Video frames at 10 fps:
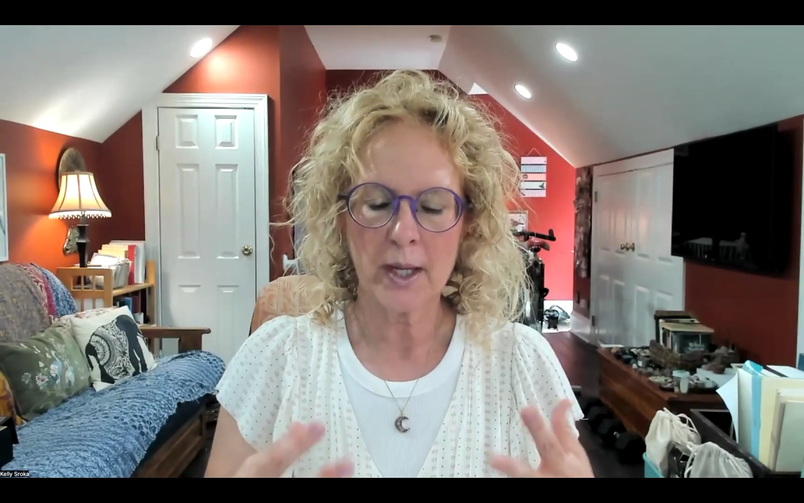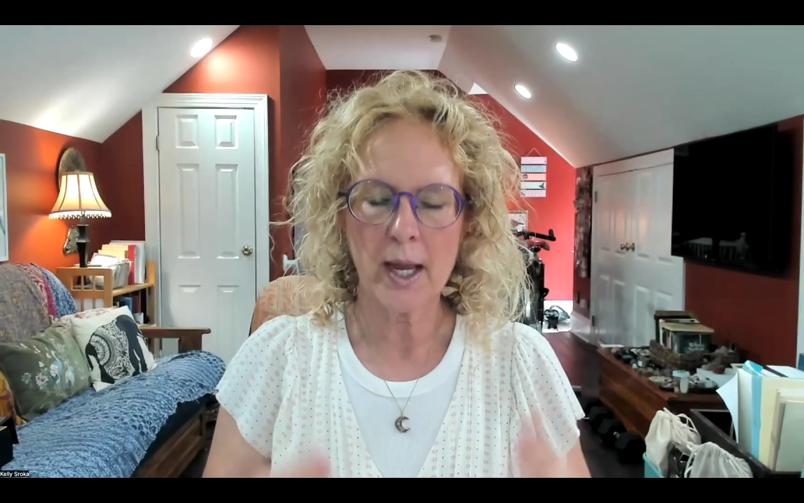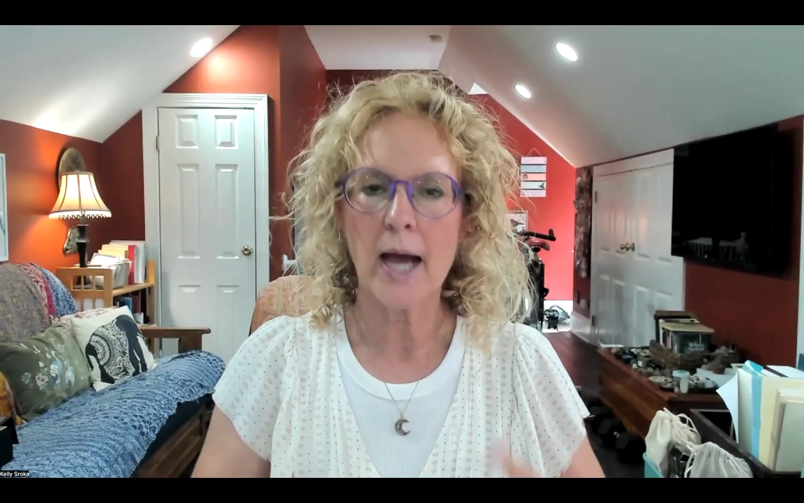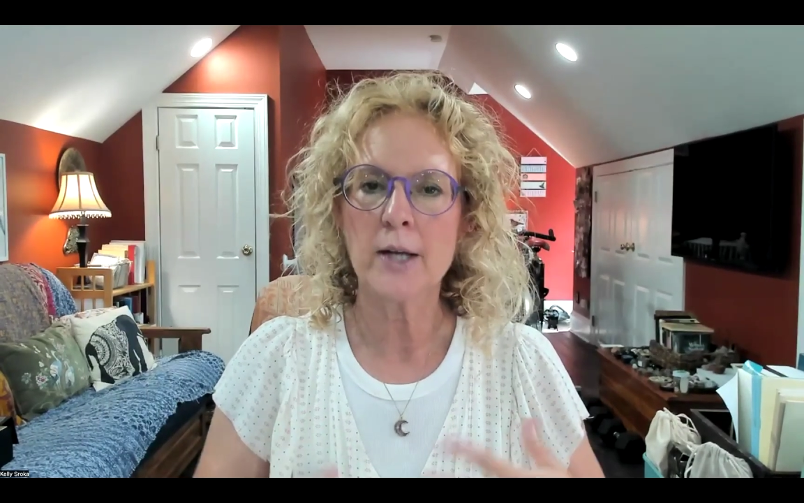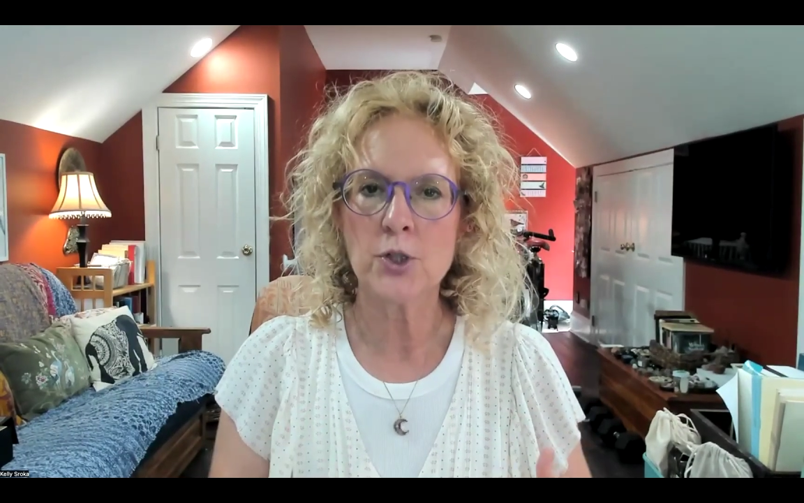
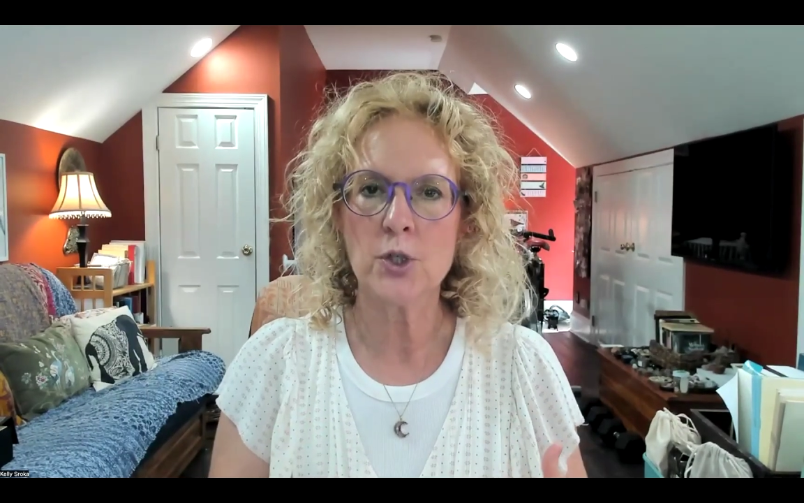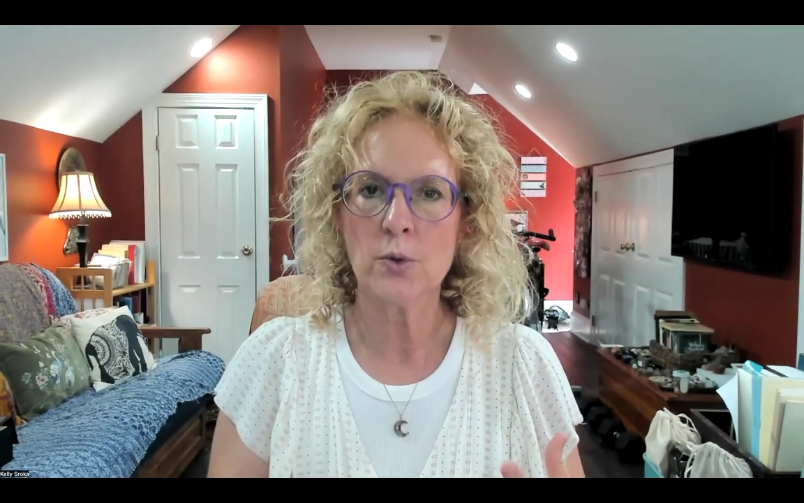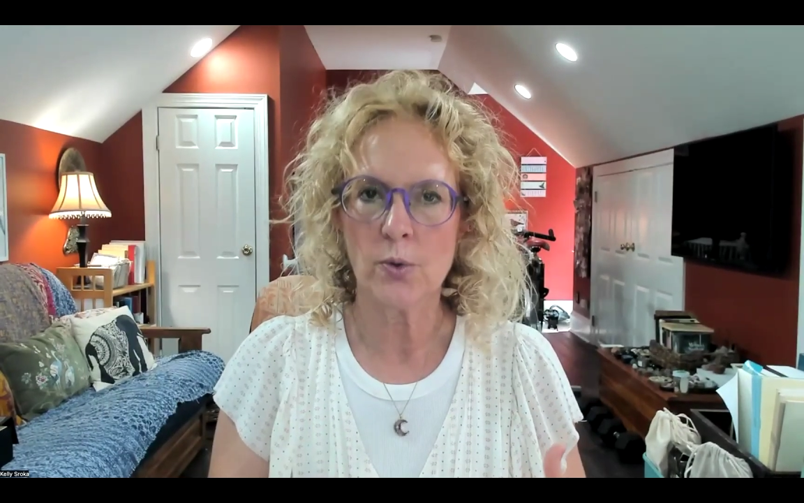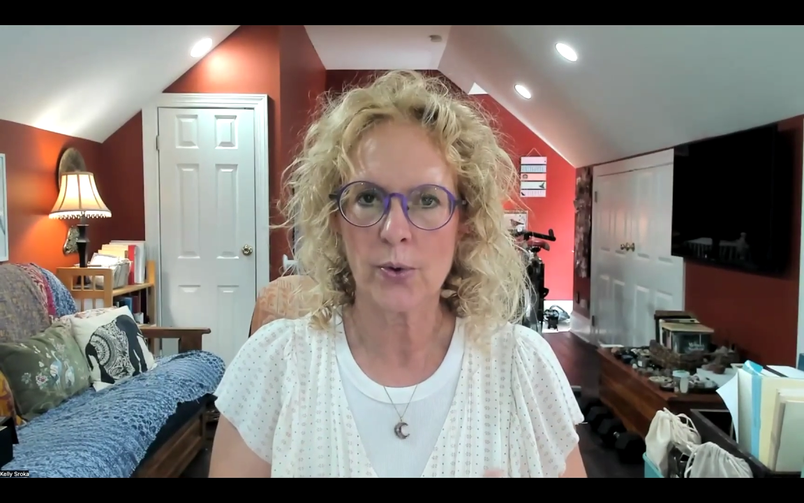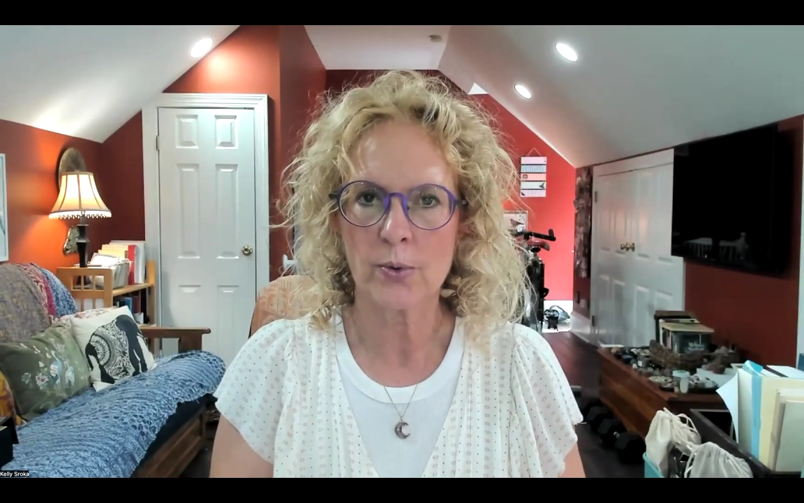guide
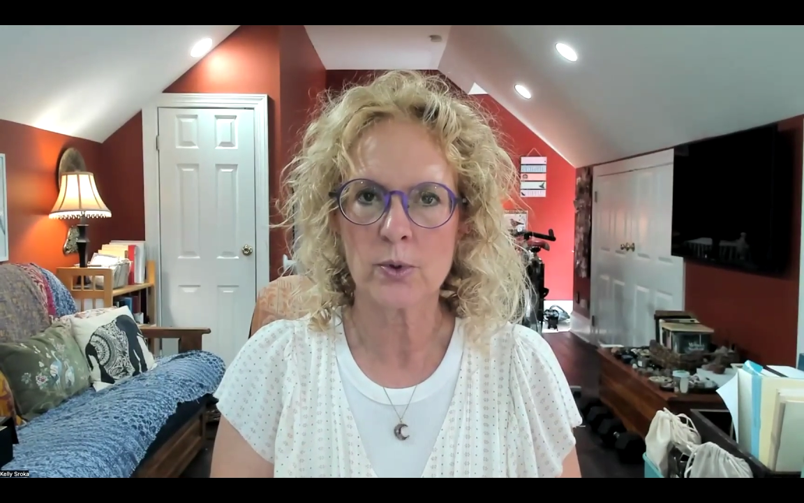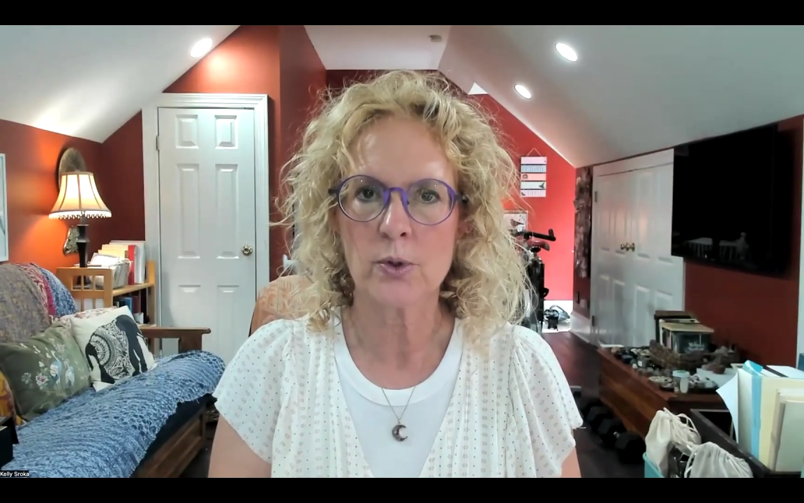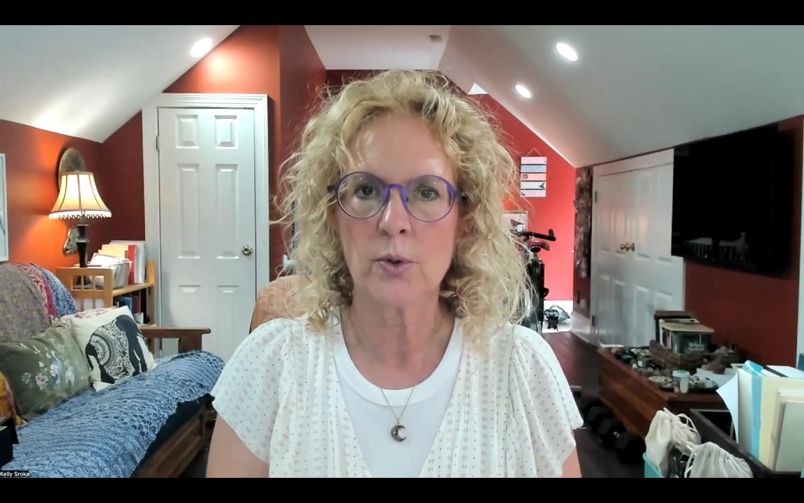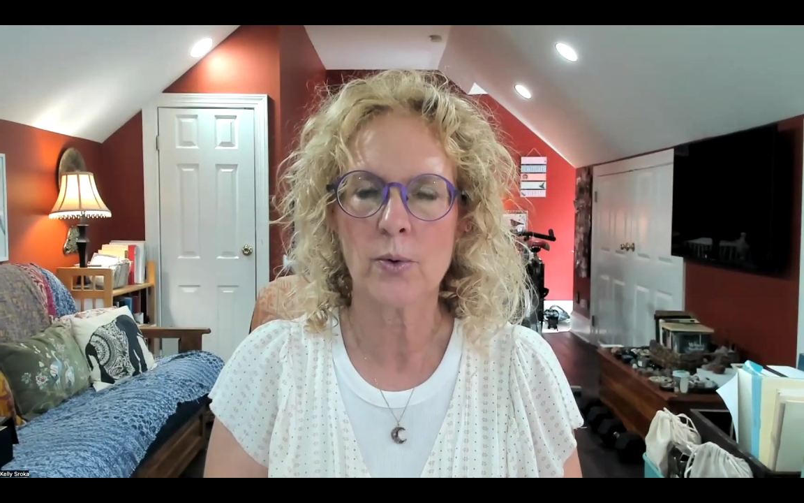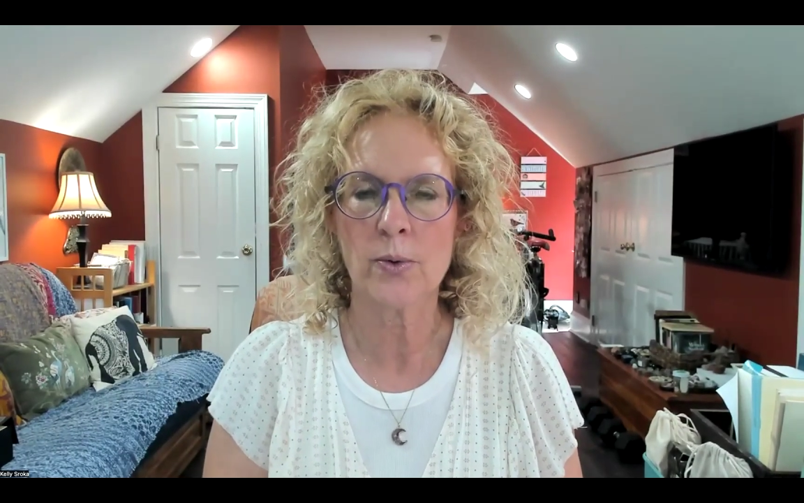you
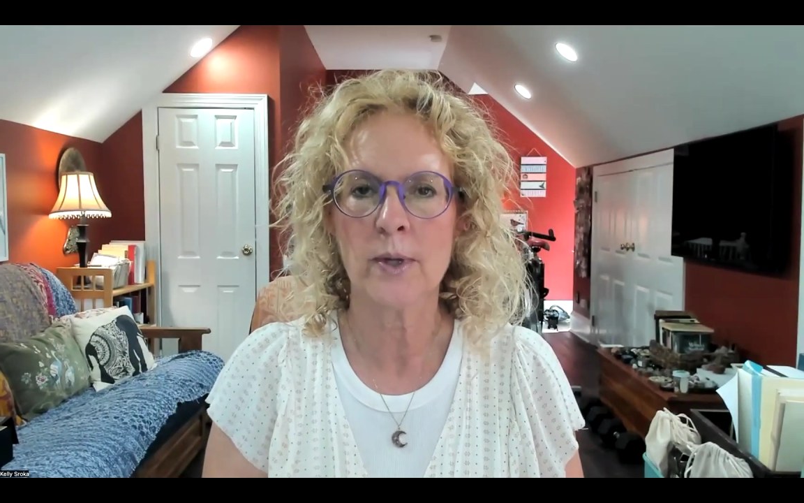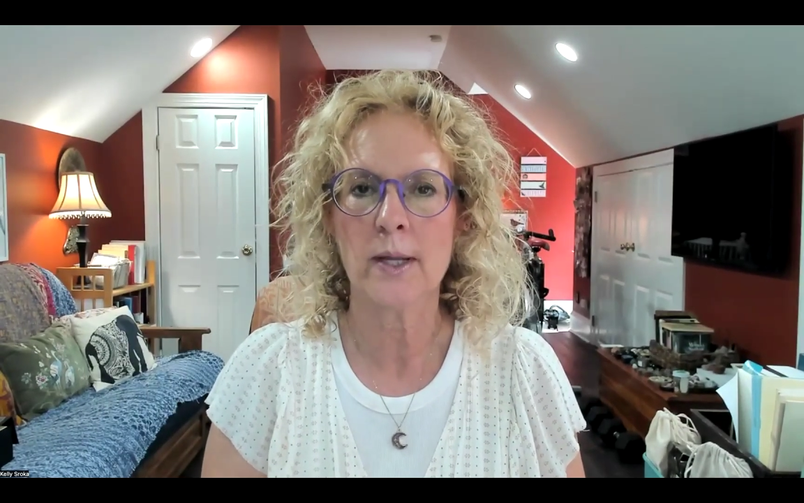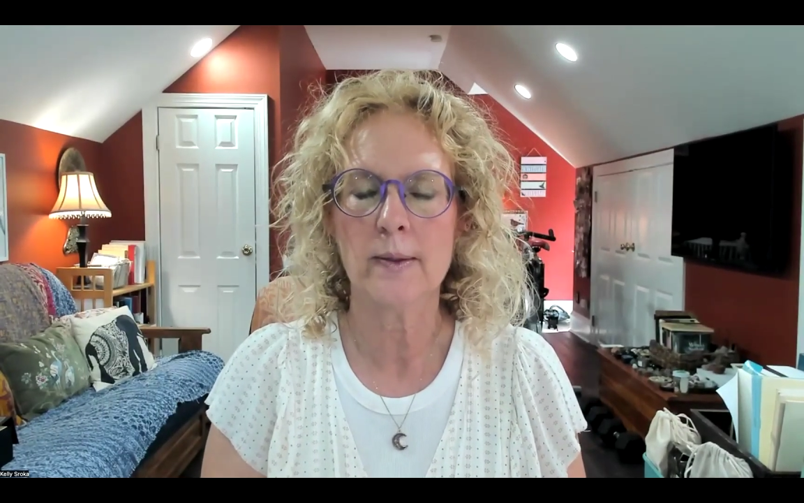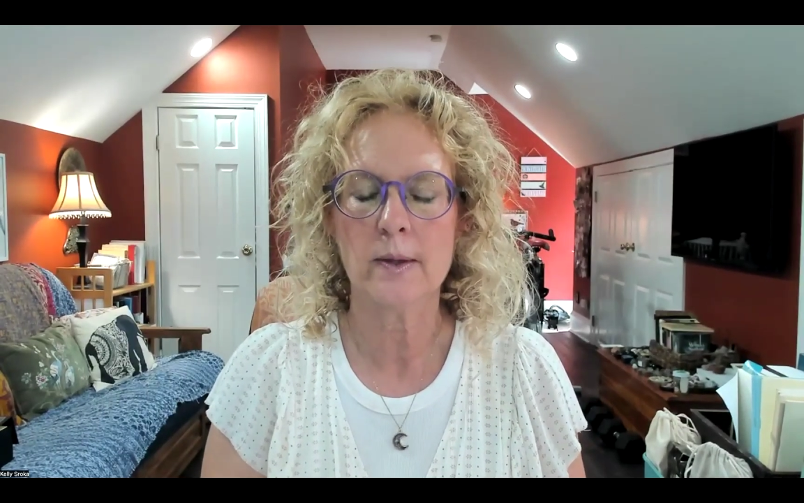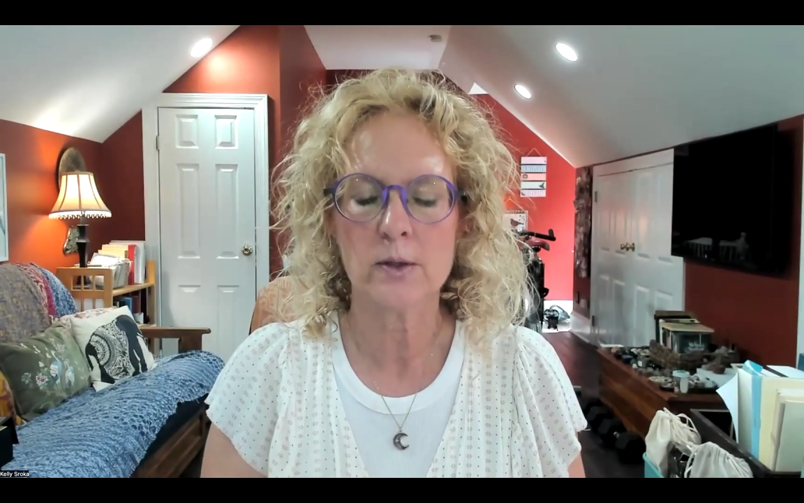through
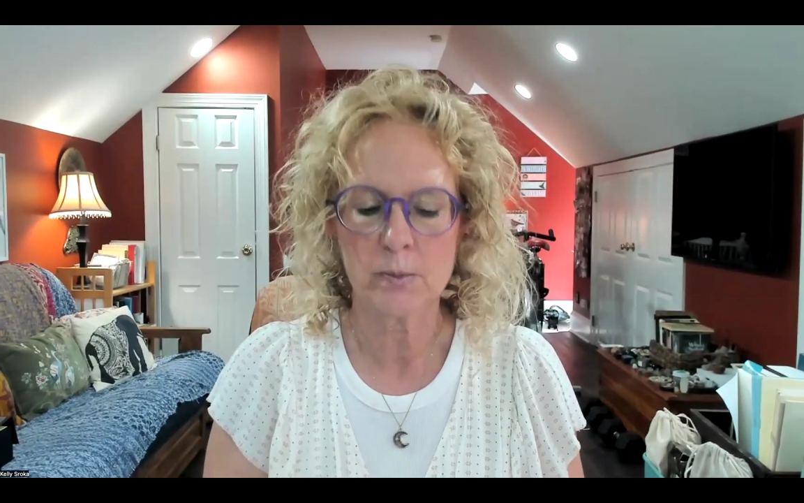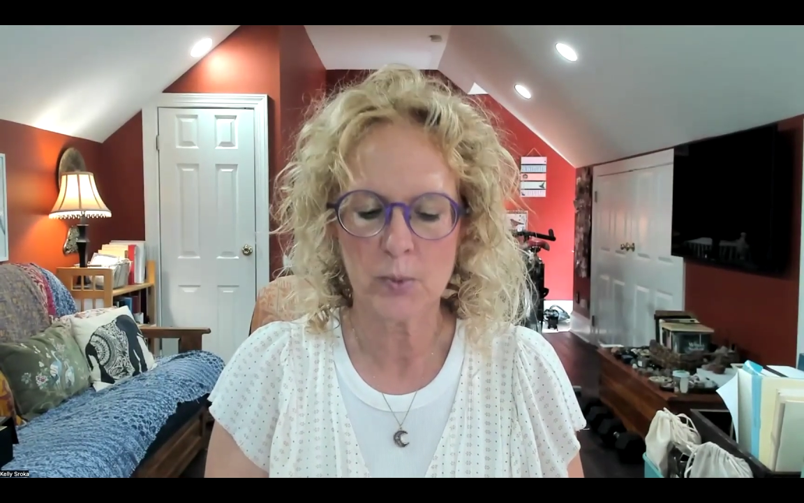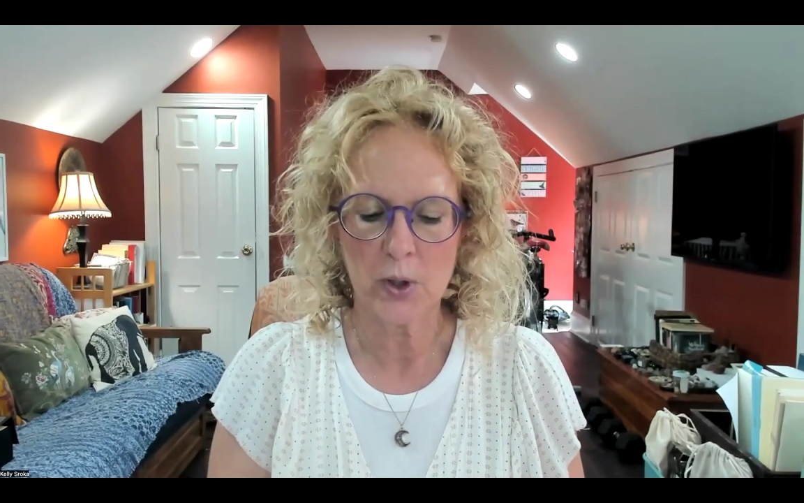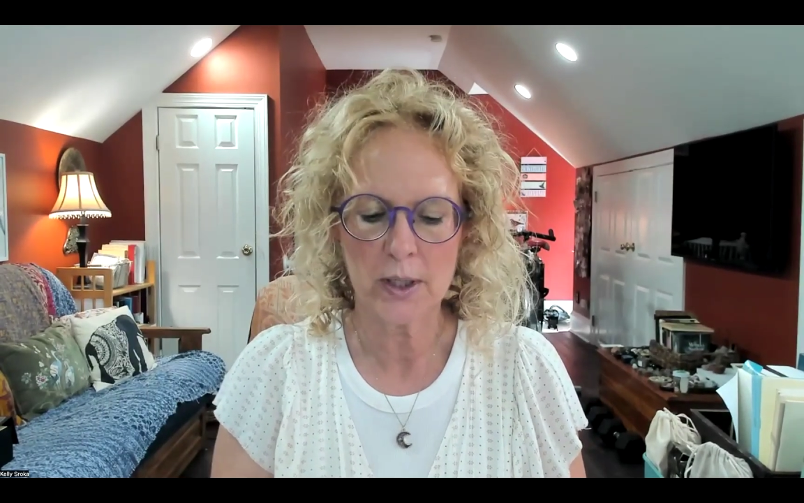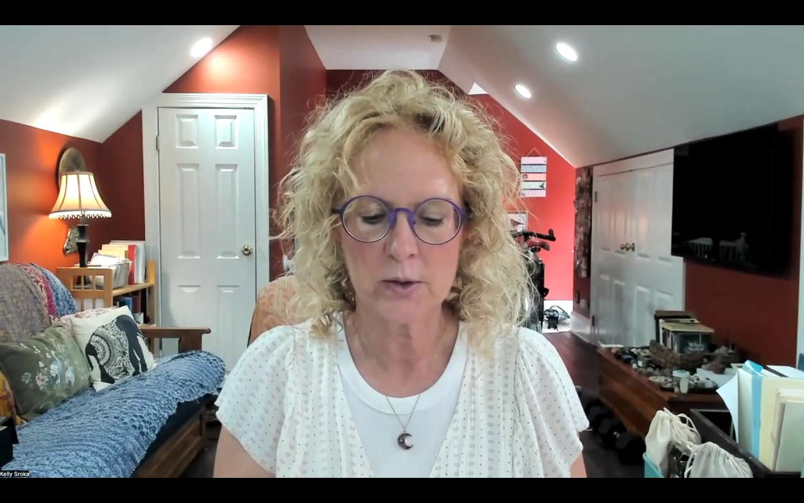in this book.